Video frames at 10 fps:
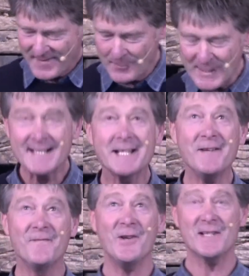And then we
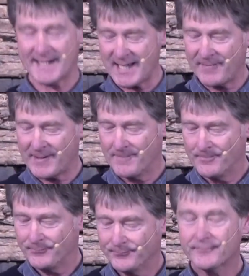see in verse 7,
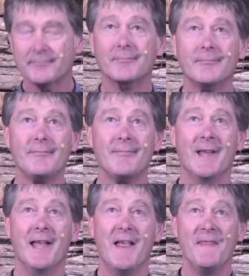
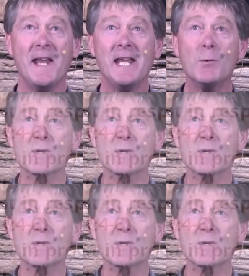that